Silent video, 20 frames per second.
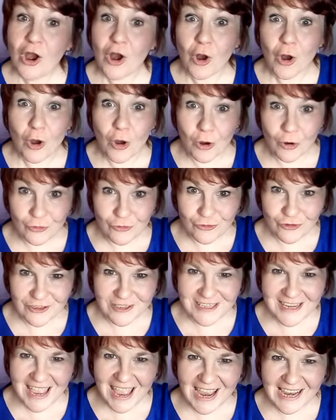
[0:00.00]

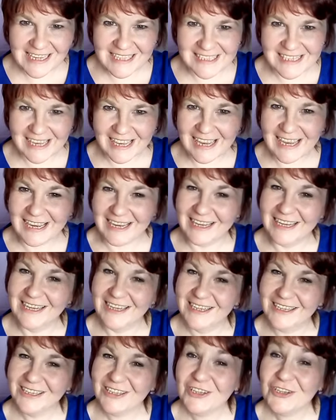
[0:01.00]
180
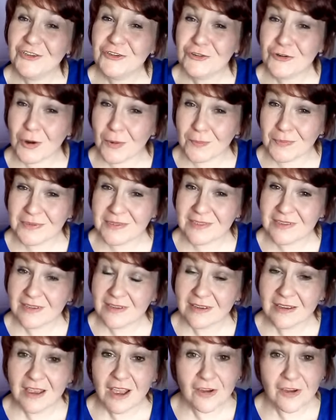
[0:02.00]
drops